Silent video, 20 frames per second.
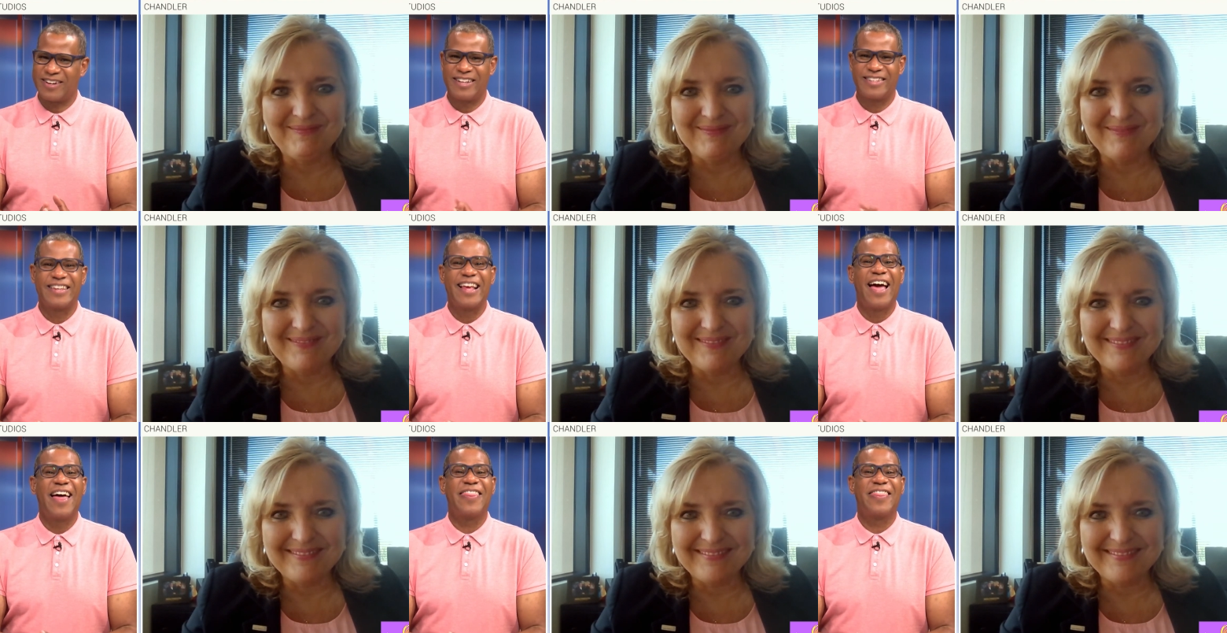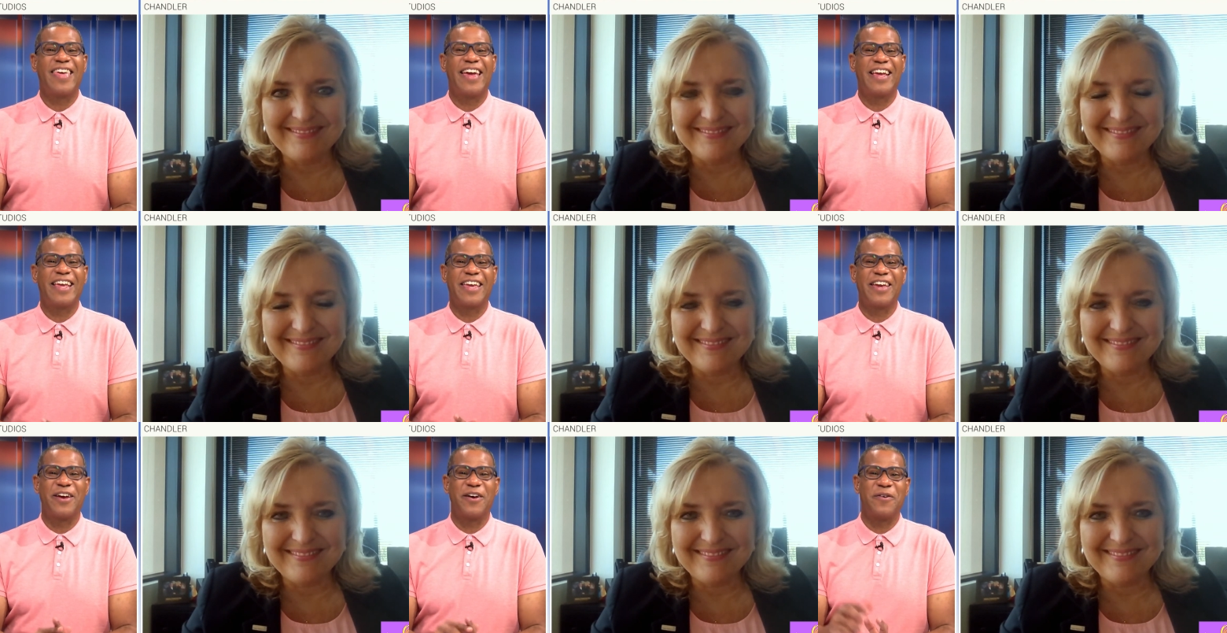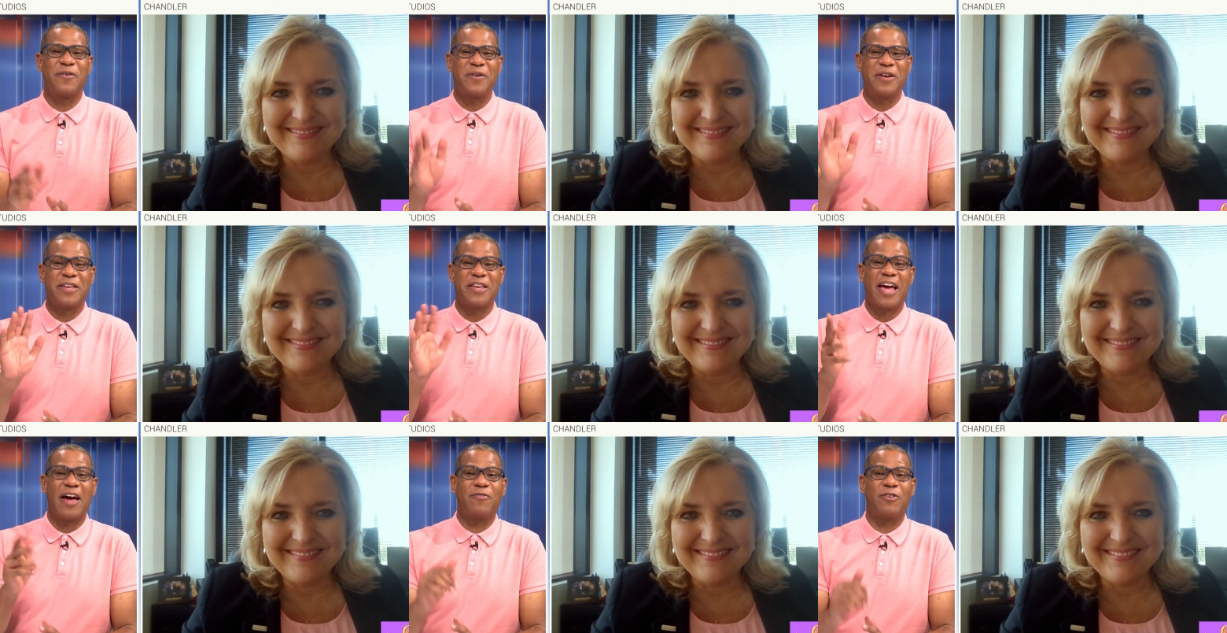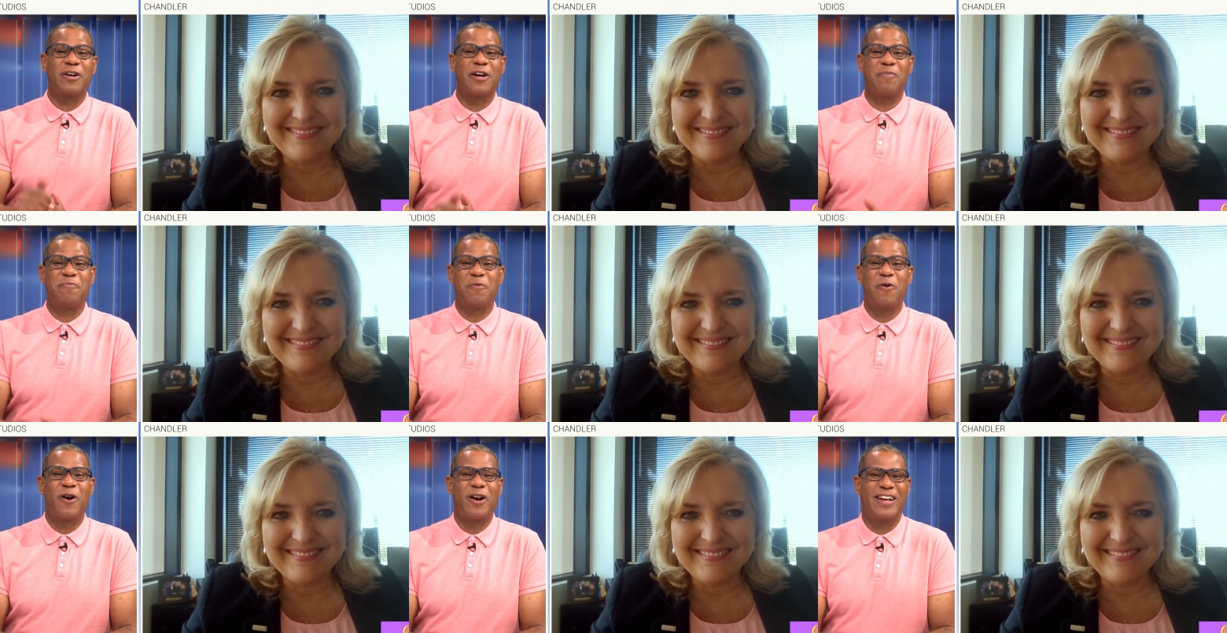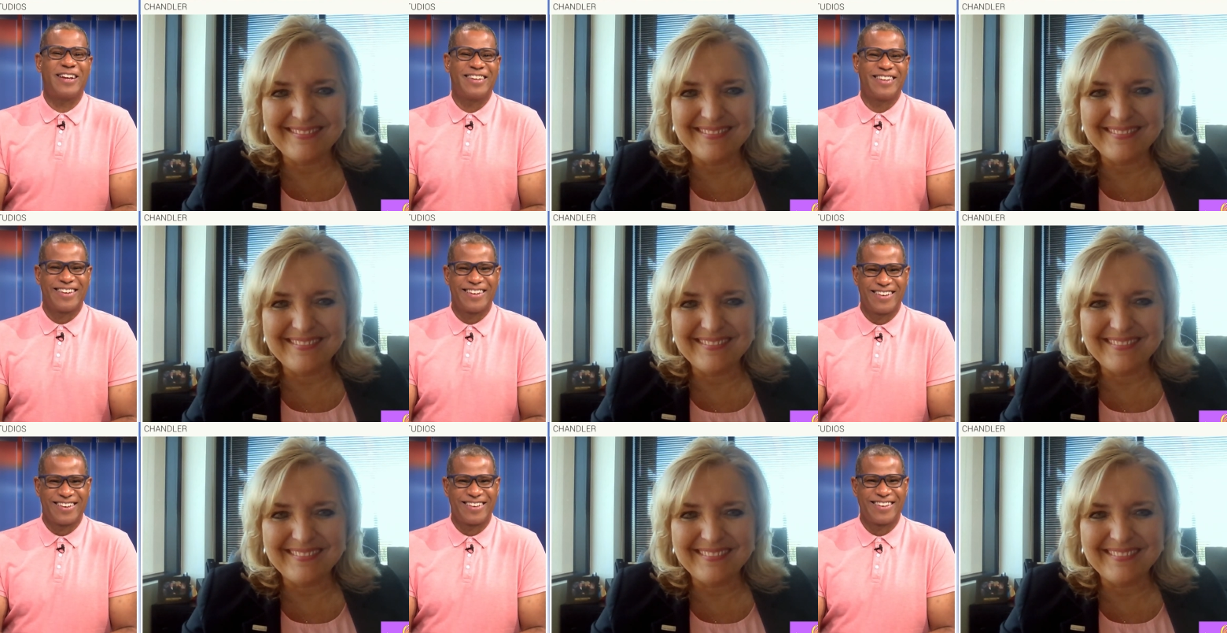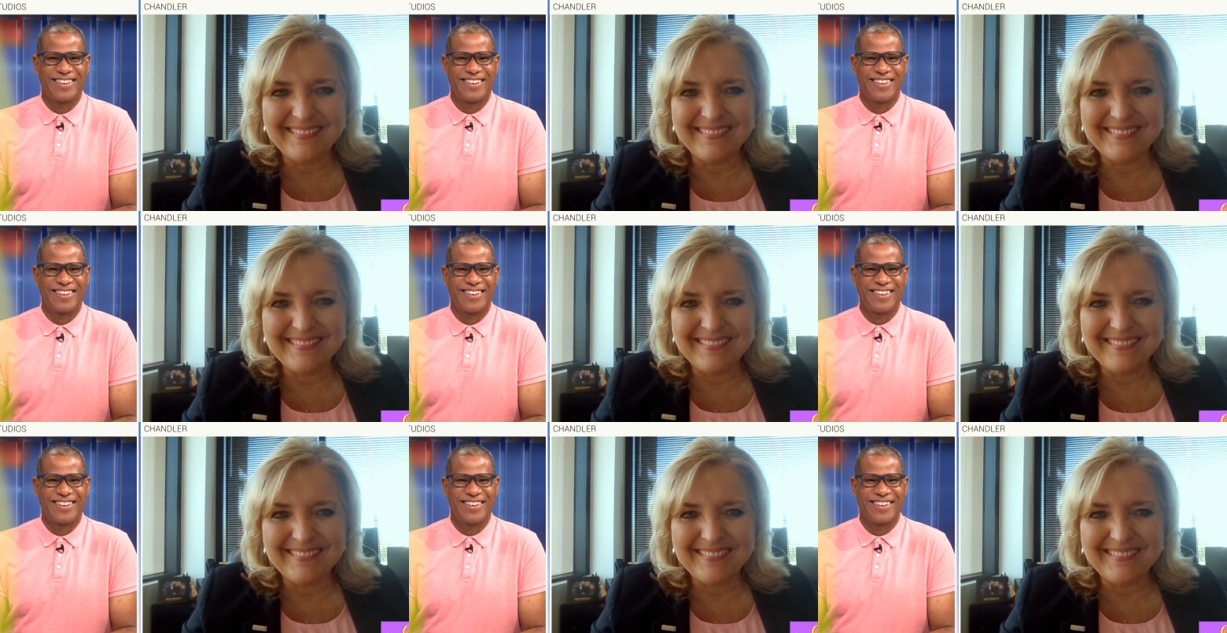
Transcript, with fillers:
Speaker 1: There it is. Thank you. You have a good morning.